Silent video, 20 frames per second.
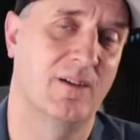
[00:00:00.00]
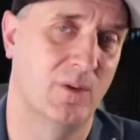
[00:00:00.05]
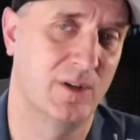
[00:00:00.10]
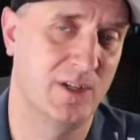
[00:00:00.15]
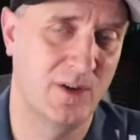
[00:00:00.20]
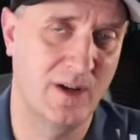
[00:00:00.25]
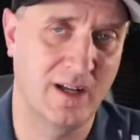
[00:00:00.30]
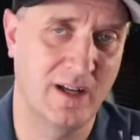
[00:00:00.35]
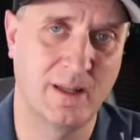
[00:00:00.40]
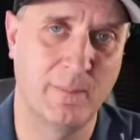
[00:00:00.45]

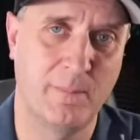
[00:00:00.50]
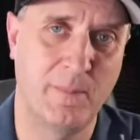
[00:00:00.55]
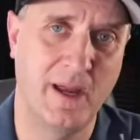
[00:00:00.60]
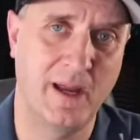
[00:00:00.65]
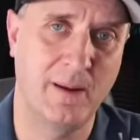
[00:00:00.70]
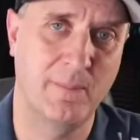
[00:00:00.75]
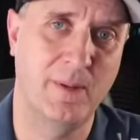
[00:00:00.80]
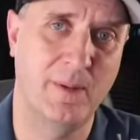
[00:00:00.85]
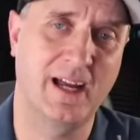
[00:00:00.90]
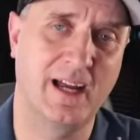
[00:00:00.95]
when you have to
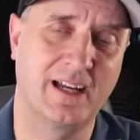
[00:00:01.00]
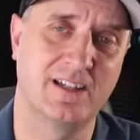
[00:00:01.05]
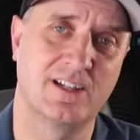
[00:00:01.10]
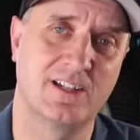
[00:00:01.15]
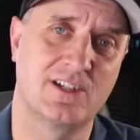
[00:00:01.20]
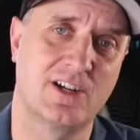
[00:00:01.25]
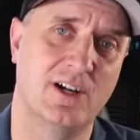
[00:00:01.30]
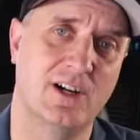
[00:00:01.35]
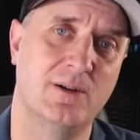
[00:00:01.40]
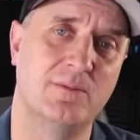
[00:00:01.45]
pay it back in the
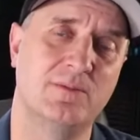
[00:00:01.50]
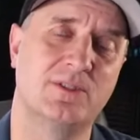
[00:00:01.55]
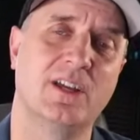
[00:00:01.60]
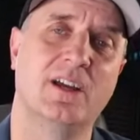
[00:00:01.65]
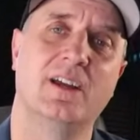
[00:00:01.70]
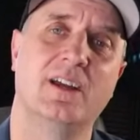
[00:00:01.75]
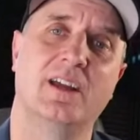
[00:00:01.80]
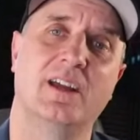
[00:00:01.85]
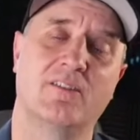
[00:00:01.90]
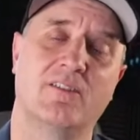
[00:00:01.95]
terms
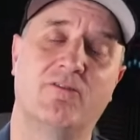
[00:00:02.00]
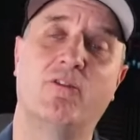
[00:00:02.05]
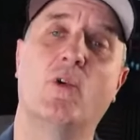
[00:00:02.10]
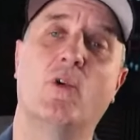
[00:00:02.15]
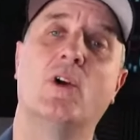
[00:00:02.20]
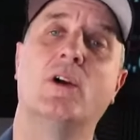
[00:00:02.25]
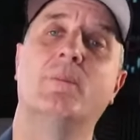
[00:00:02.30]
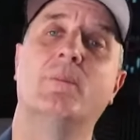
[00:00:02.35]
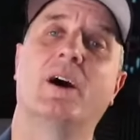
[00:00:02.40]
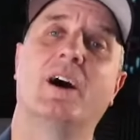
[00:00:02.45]
in the
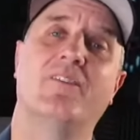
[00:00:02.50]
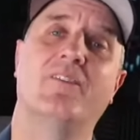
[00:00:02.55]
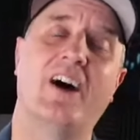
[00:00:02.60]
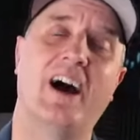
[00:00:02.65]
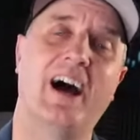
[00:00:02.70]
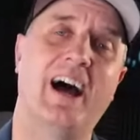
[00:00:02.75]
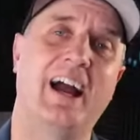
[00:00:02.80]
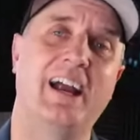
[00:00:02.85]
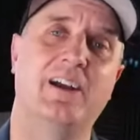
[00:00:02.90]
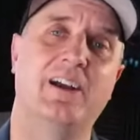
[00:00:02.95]
form of
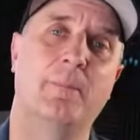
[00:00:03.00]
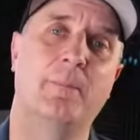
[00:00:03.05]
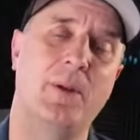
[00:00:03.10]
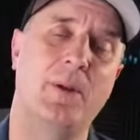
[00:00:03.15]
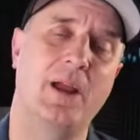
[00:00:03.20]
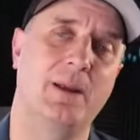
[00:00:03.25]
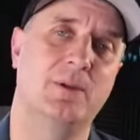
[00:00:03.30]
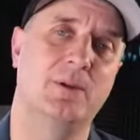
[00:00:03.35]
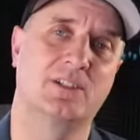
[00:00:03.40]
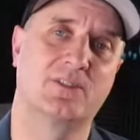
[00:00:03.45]
higher
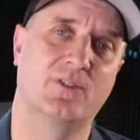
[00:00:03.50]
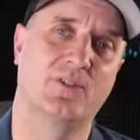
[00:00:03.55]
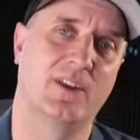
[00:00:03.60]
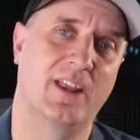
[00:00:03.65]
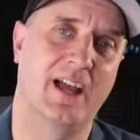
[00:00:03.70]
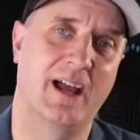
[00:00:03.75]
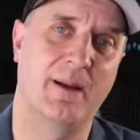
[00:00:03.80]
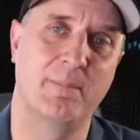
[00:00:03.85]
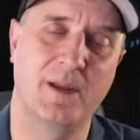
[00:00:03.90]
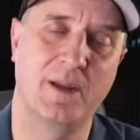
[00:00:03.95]
payments for
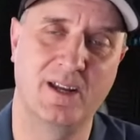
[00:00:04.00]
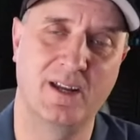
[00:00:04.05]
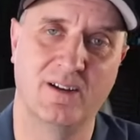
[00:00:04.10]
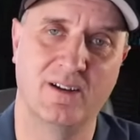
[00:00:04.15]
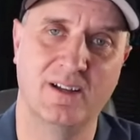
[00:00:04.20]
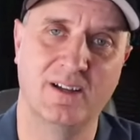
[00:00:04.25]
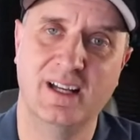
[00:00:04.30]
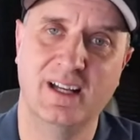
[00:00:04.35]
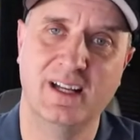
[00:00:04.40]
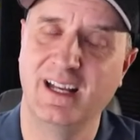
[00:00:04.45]
that meal
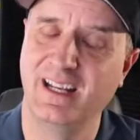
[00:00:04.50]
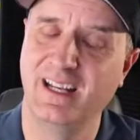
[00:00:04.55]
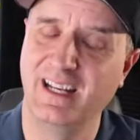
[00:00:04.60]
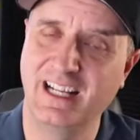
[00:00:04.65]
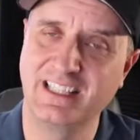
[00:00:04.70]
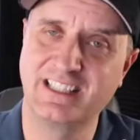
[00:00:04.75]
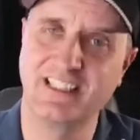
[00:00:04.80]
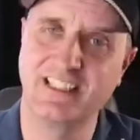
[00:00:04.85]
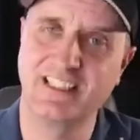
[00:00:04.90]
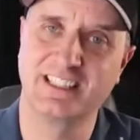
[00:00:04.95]
and
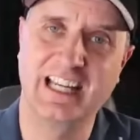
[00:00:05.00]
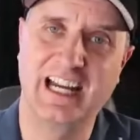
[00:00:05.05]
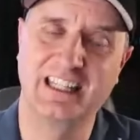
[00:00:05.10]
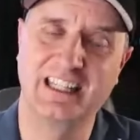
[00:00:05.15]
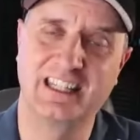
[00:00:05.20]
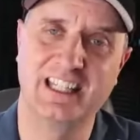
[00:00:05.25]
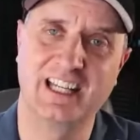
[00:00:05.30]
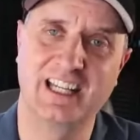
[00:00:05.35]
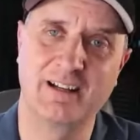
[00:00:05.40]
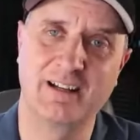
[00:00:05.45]
that's a
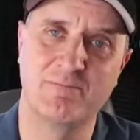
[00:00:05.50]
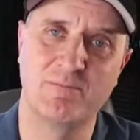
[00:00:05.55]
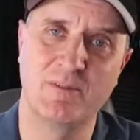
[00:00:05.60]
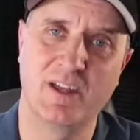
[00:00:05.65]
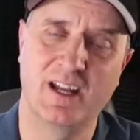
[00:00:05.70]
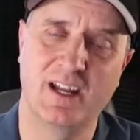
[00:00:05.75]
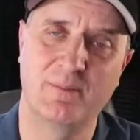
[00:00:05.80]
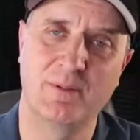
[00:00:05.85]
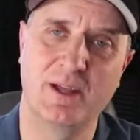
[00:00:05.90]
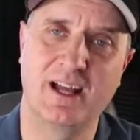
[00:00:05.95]
sad thing
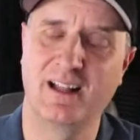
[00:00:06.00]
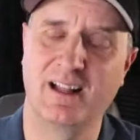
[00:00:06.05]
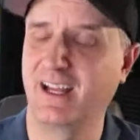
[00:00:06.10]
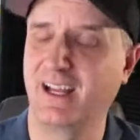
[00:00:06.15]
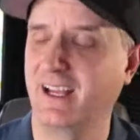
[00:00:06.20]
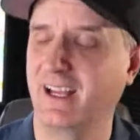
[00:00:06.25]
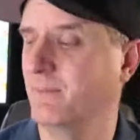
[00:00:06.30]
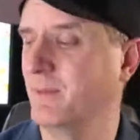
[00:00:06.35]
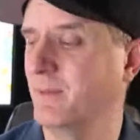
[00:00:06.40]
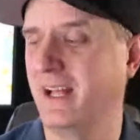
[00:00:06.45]
and i'm not
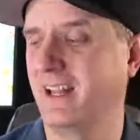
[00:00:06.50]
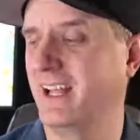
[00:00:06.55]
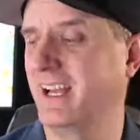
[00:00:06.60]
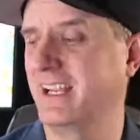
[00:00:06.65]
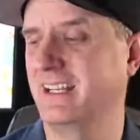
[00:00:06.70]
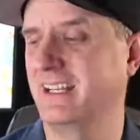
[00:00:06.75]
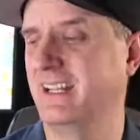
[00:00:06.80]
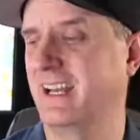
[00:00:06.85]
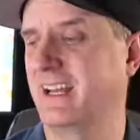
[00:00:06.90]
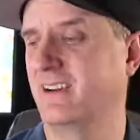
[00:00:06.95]
like i'm not
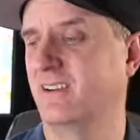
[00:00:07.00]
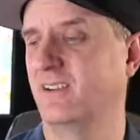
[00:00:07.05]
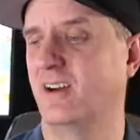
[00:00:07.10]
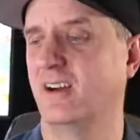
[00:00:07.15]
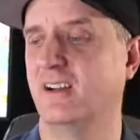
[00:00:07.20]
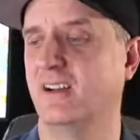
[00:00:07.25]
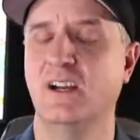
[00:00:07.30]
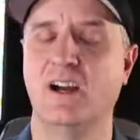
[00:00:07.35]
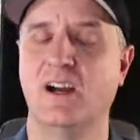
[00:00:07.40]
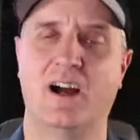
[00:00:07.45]
liking that at
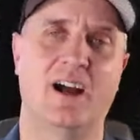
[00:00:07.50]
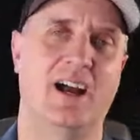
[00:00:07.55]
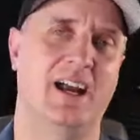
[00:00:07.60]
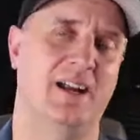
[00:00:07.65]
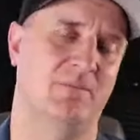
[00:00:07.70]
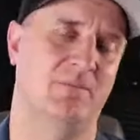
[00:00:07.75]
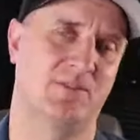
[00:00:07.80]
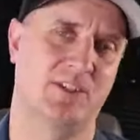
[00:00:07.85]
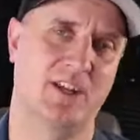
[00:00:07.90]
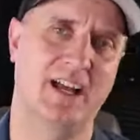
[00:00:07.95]
all all
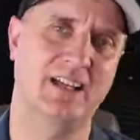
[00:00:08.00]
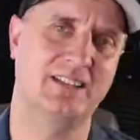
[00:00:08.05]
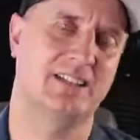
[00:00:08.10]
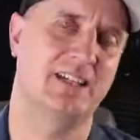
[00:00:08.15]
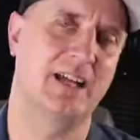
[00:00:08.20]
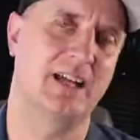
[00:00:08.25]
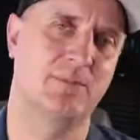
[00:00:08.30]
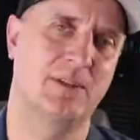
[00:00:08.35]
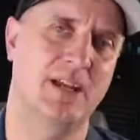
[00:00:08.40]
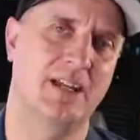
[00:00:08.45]
right so that's
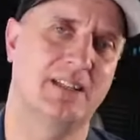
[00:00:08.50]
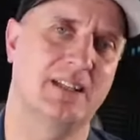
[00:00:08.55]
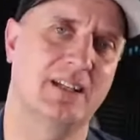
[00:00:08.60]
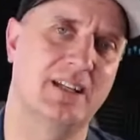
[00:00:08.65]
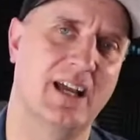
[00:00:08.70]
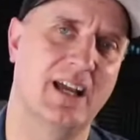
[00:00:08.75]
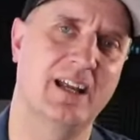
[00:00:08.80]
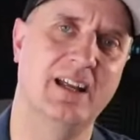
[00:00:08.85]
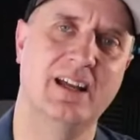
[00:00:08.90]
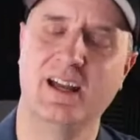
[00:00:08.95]
the update
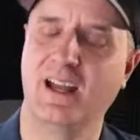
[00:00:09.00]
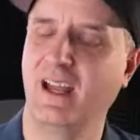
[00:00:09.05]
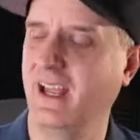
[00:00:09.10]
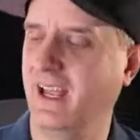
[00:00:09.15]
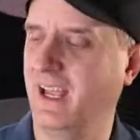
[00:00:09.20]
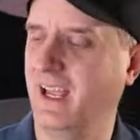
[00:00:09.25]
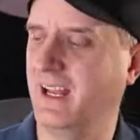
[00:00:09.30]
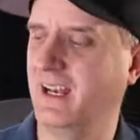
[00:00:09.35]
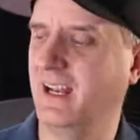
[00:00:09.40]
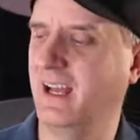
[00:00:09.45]
today
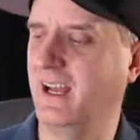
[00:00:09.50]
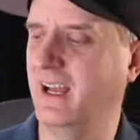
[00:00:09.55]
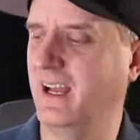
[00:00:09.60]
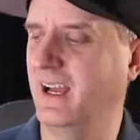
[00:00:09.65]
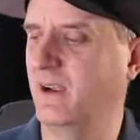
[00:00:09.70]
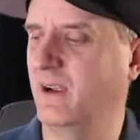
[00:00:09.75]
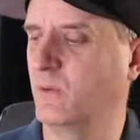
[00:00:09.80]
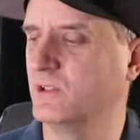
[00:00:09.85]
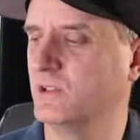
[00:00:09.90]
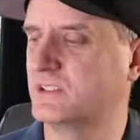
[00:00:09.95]
and i,
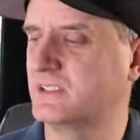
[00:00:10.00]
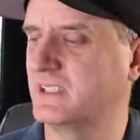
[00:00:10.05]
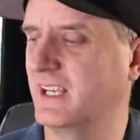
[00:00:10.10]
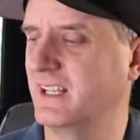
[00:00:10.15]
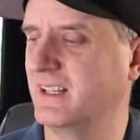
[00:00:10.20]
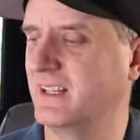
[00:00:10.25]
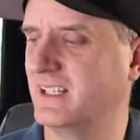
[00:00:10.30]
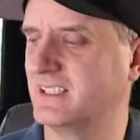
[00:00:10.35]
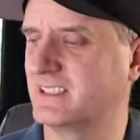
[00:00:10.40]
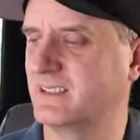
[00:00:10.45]
I will
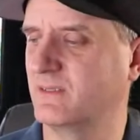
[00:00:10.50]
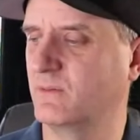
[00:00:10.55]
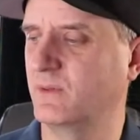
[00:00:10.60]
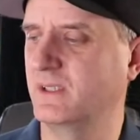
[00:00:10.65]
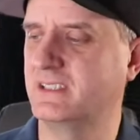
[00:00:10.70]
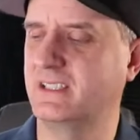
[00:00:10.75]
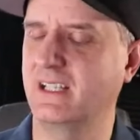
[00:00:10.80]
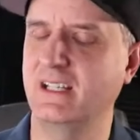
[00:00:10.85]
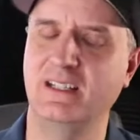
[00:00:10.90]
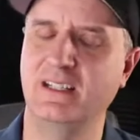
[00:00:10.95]
say this
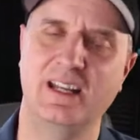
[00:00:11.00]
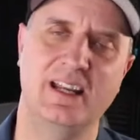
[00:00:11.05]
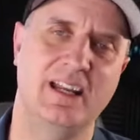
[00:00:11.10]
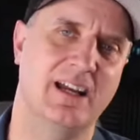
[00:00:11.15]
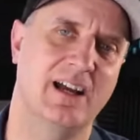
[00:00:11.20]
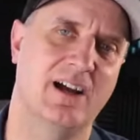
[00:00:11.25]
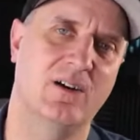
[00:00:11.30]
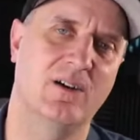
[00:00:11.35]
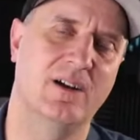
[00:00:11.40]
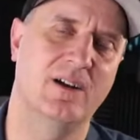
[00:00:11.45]
we see
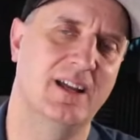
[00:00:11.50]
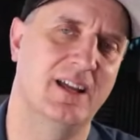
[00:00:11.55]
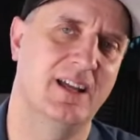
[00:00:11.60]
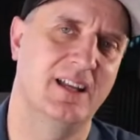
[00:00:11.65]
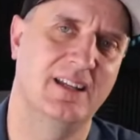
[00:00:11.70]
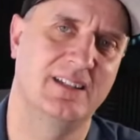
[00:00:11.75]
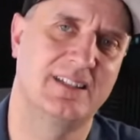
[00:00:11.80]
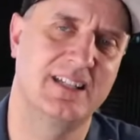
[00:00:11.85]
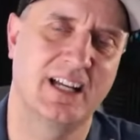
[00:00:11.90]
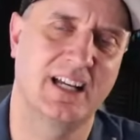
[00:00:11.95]
NIO
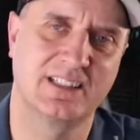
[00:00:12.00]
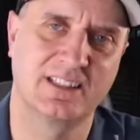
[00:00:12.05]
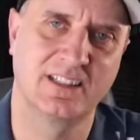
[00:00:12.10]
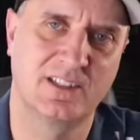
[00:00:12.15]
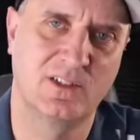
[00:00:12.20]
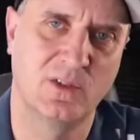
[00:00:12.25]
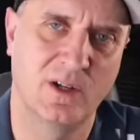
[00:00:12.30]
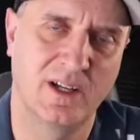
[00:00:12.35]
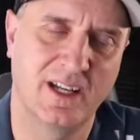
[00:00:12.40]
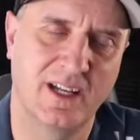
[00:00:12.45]
and
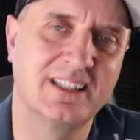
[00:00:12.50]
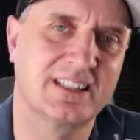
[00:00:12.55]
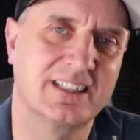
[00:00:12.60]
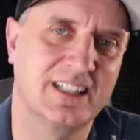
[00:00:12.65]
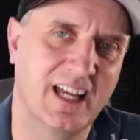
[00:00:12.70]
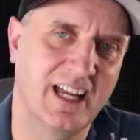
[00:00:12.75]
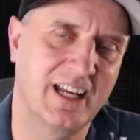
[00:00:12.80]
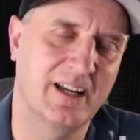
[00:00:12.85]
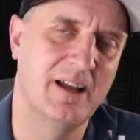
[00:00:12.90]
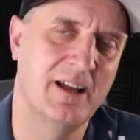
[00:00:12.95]
tesla doing its
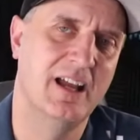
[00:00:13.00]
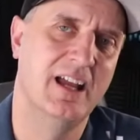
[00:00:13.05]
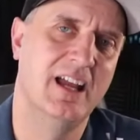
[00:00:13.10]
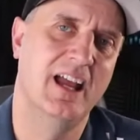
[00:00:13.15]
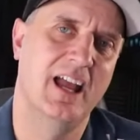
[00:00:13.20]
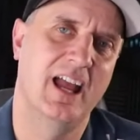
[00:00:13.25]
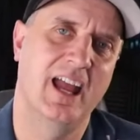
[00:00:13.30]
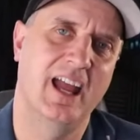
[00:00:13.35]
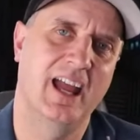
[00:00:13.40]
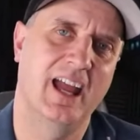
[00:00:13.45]
thing
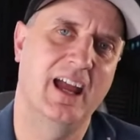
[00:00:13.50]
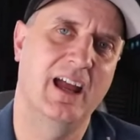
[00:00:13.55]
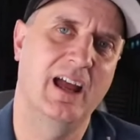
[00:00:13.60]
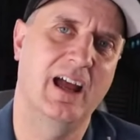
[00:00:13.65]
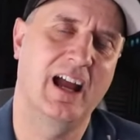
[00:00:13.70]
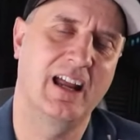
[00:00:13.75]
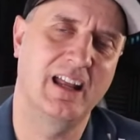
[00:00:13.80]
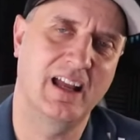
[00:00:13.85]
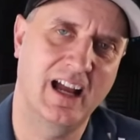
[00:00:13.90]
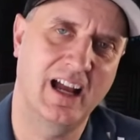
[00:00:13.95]
and
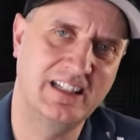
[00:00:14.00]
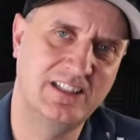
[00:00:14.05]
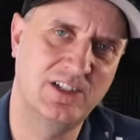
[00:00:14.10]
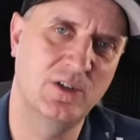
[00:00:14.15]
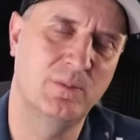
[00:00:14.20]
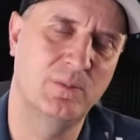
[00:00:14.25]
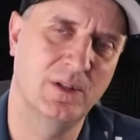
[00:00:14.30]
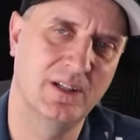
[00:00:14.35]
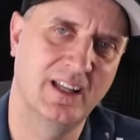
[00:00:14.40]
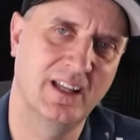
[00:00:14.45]
I, I
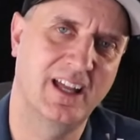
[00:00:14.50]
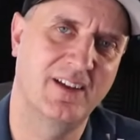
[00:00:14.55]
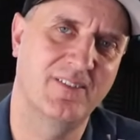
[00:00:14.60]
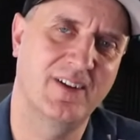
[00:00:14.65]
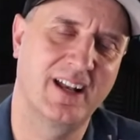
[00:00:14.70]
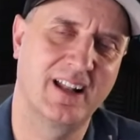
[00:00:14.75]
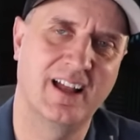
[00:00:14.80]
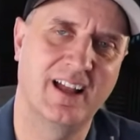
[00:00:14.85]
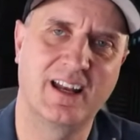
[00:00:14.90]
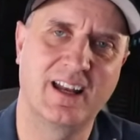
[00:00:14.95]
do believe
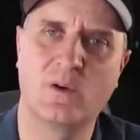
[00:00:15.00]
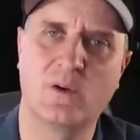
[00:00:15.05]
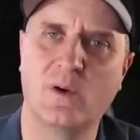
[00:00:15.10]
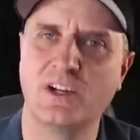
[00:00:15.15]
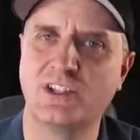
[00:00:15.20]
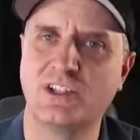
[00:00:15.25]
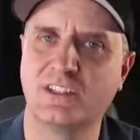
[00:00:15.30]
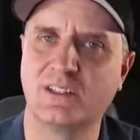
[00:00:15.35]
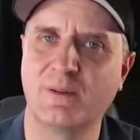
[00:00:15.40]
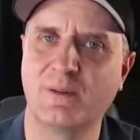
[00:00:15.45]
i had a lot of
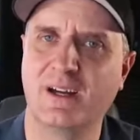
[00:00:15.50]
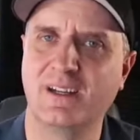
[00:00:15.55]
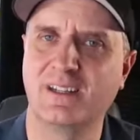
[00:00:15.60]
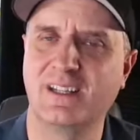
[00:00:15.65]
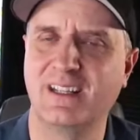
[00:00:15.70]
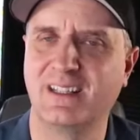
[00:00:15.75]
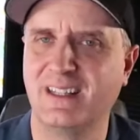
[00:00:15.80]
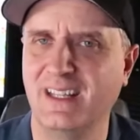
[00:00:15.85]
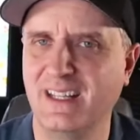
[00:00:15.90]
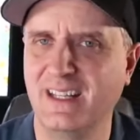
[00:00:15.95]
questions about
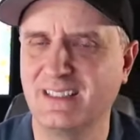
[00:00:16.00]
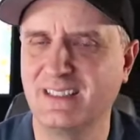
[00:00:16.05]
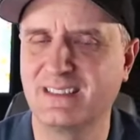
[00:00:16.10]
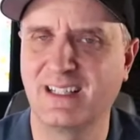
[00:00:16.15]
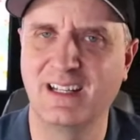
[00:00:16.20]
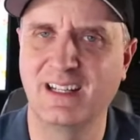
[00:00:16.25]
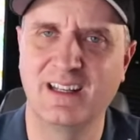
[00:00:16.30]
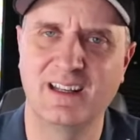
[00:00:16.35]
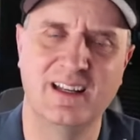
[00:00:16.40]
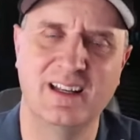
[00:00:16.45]
do you think it's
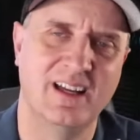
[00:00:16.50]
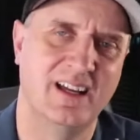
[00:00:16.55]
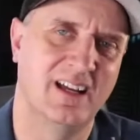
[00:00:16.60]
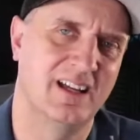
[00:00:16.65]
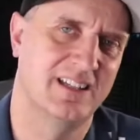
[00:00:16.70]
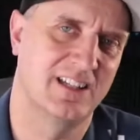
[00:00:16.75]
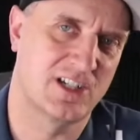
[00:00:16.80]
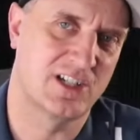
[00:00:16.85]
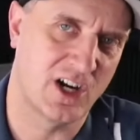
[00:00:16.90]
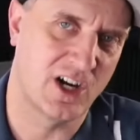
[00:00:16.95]
going to
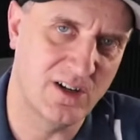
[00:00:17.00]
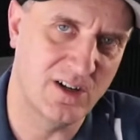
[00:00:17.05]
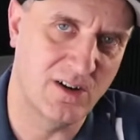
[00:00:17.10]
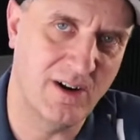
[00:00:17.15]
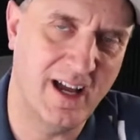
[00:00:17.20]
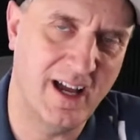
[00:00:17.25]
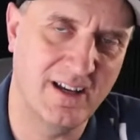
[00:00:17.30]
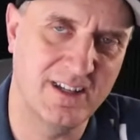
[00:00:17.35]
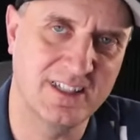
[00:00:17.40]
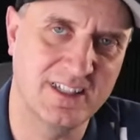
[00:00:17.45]
the
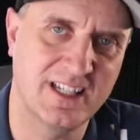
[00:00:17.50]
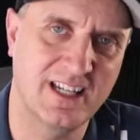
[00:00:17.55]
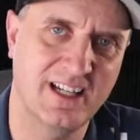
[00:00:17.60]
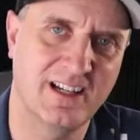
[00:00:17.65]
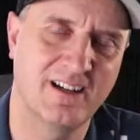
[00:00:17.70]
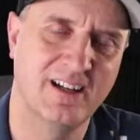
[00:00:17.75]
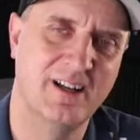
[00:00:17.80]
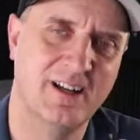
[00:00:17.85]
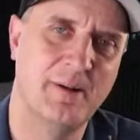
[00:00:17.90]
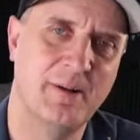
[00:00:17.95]
turnaround is
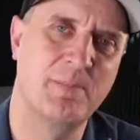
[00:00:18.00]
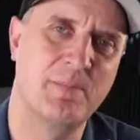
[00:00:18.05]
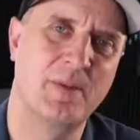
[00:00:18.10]
here